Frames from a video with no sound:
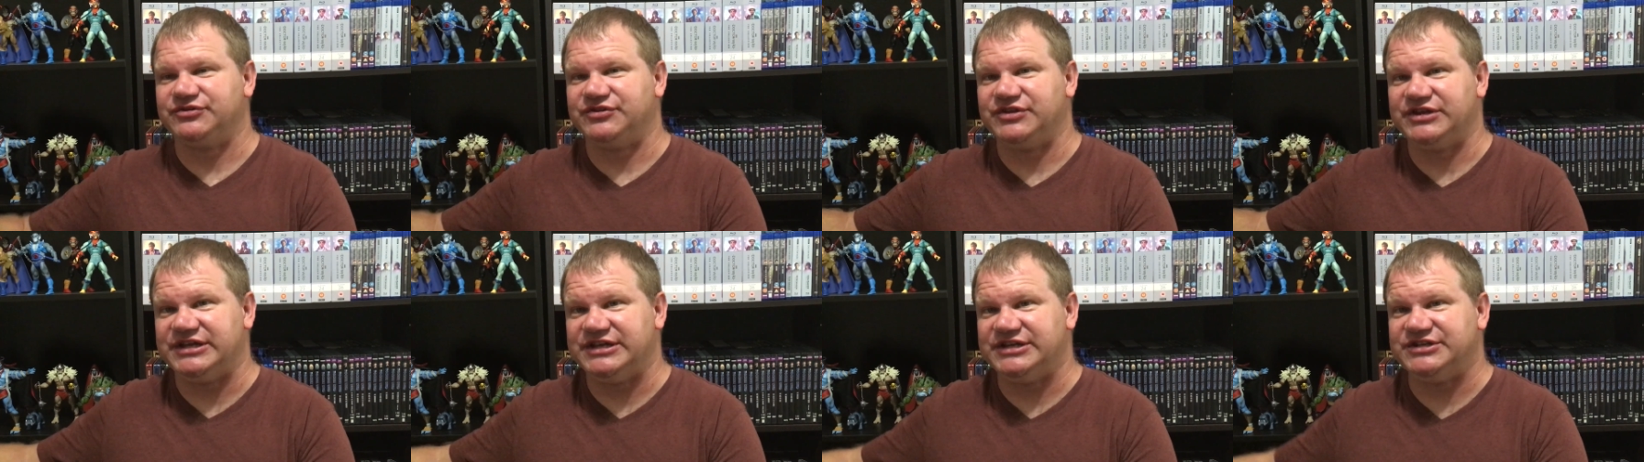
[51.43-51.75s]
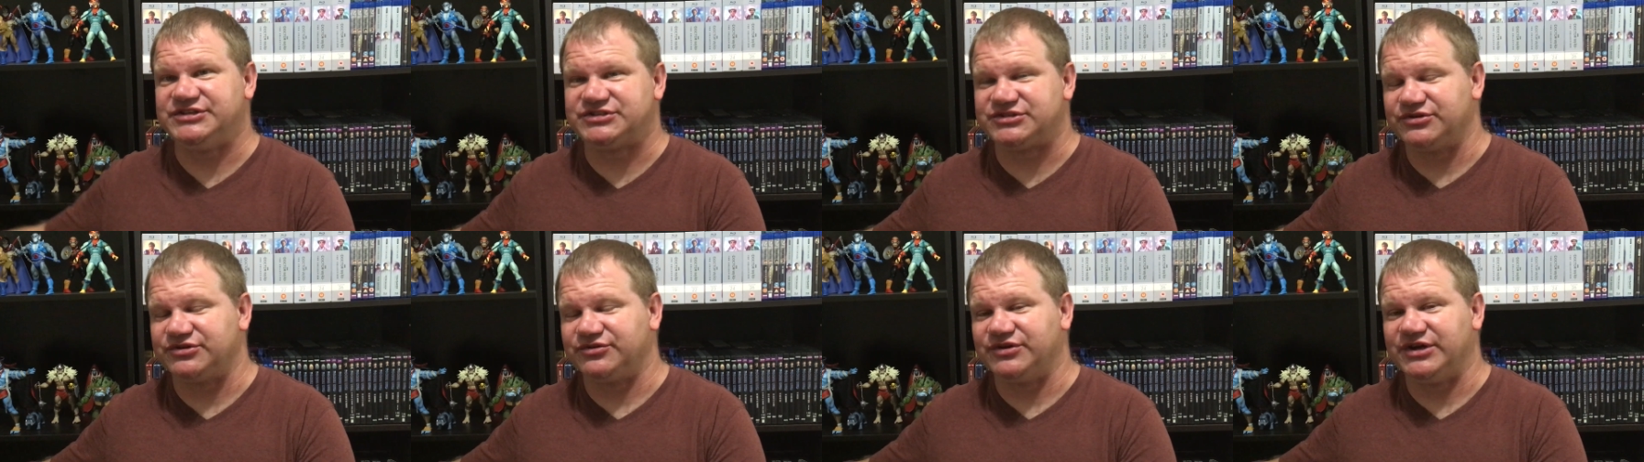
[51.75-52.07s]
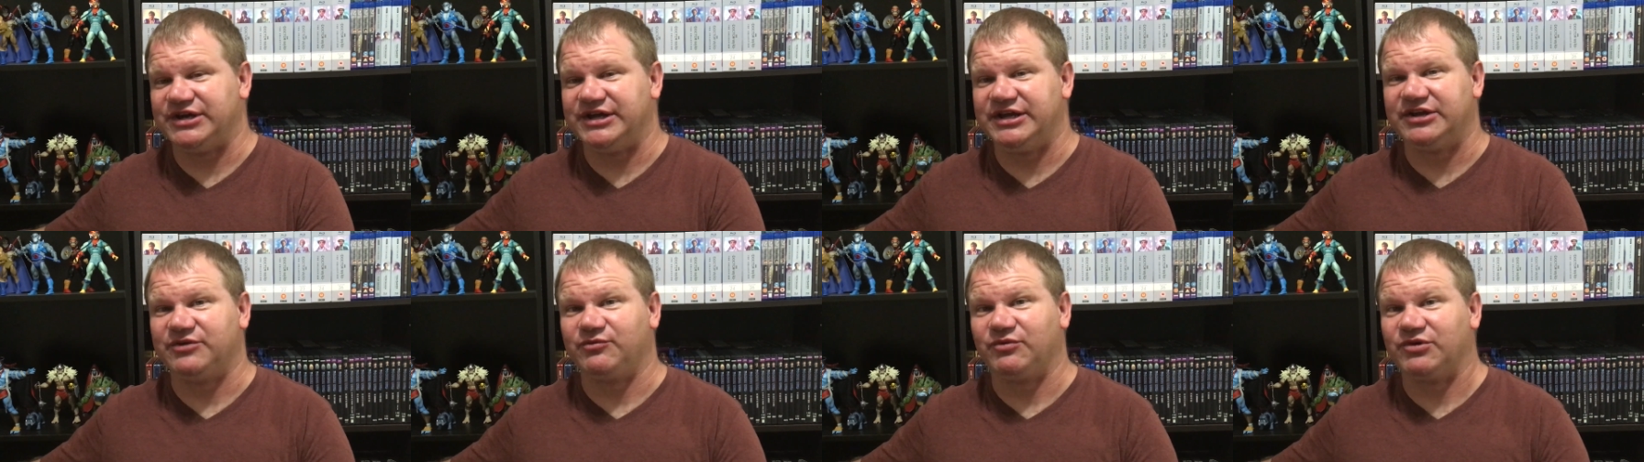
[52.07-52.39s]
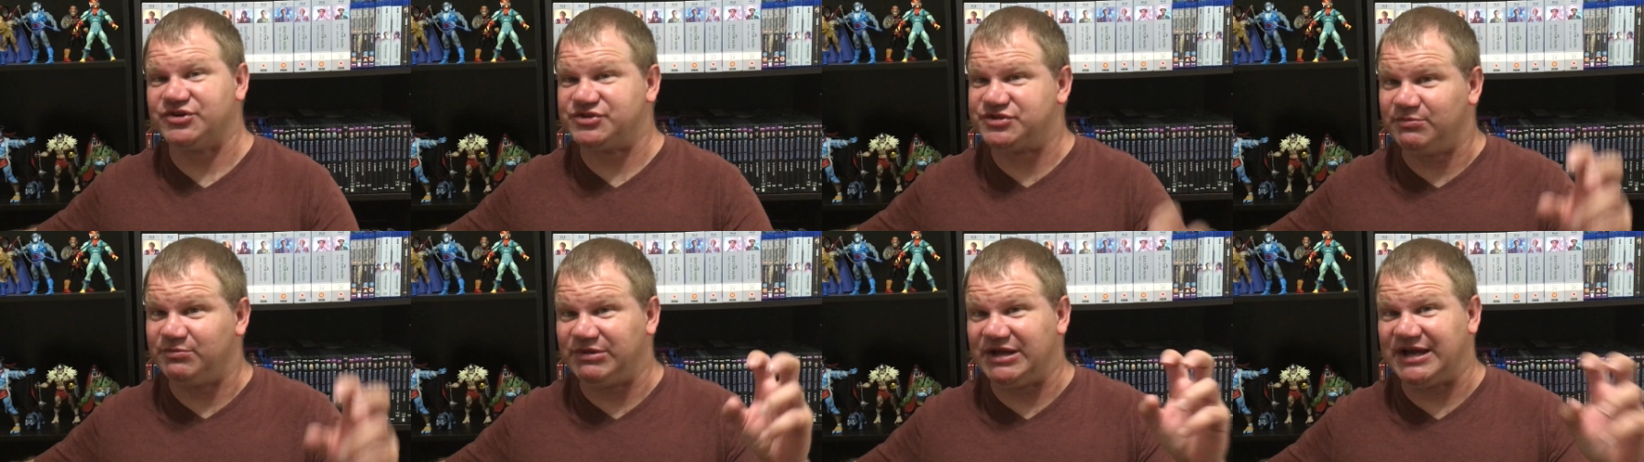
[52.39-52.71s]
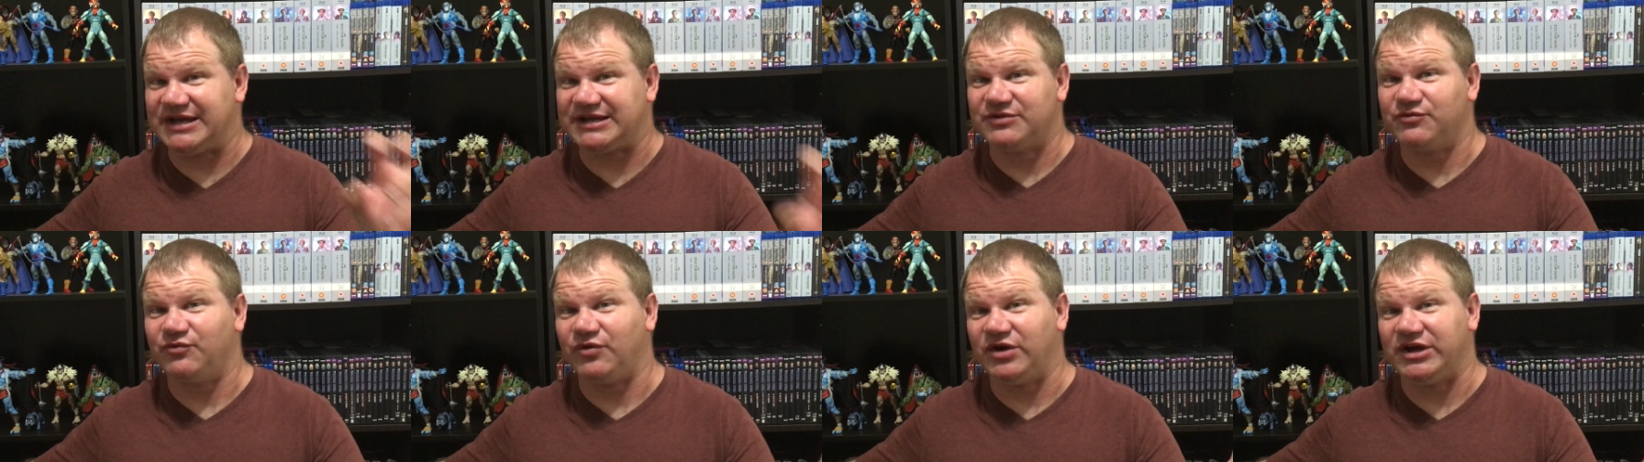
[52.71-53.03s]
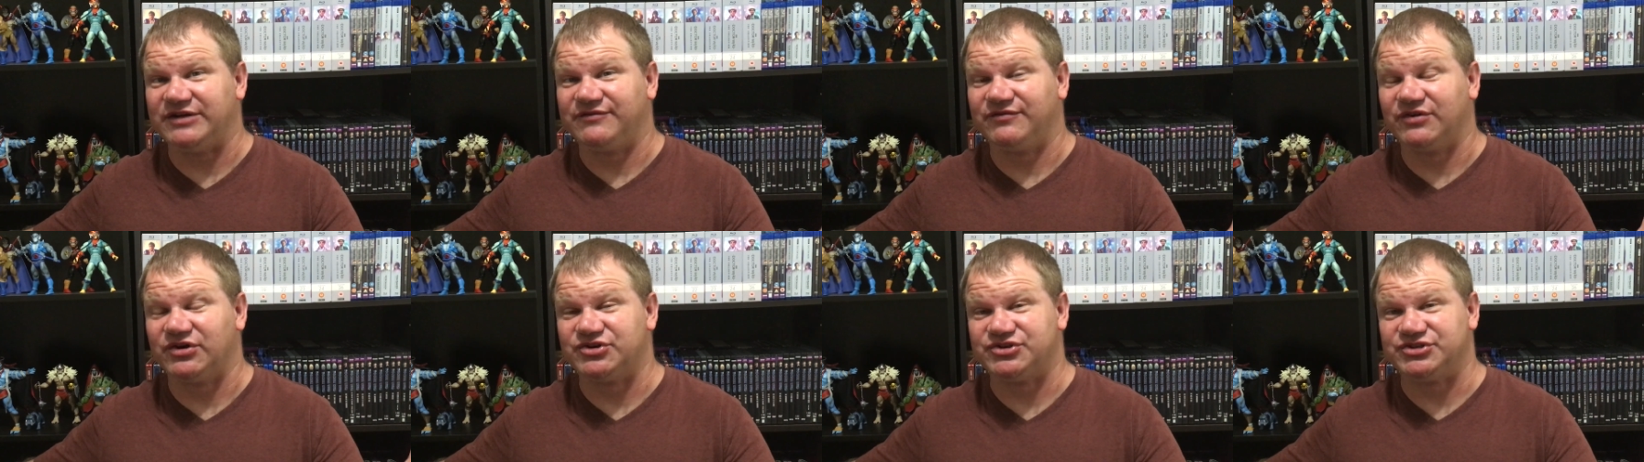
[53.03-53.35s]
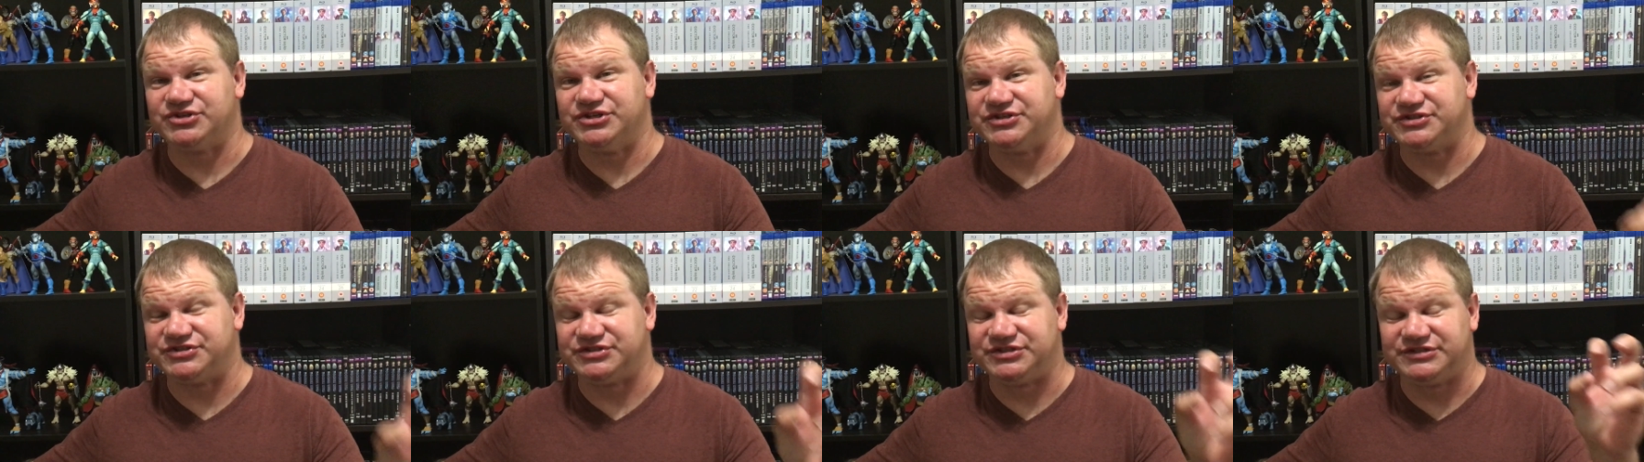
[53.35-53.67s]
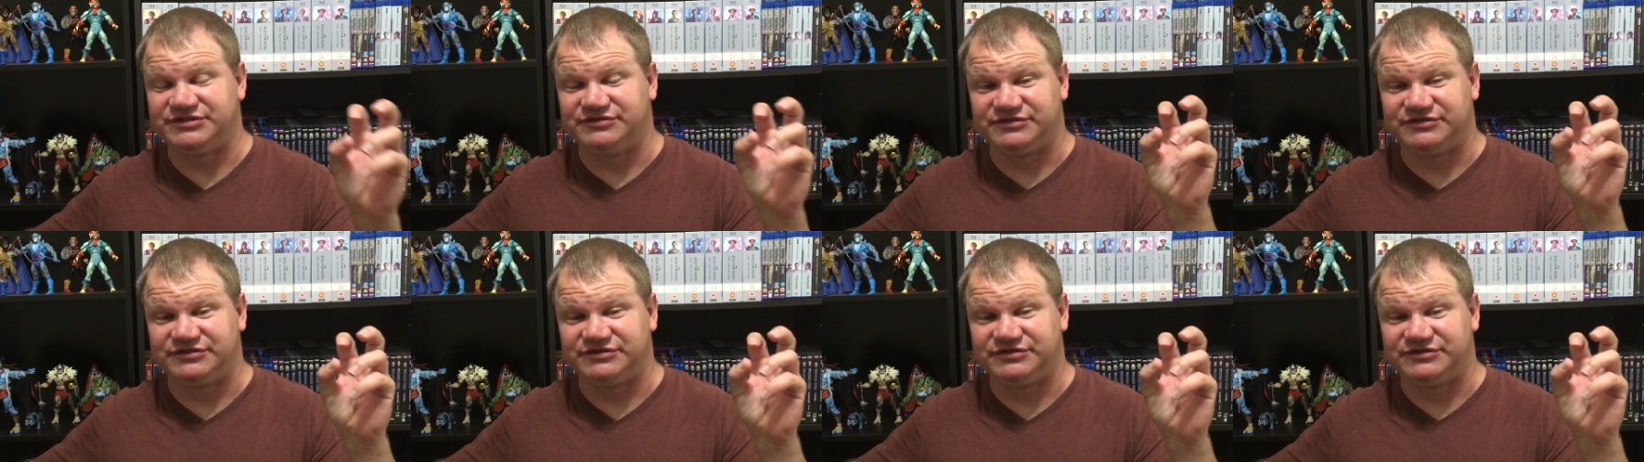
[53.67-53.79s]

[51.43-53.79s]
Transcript: the Easter egg, whereas the black and white version is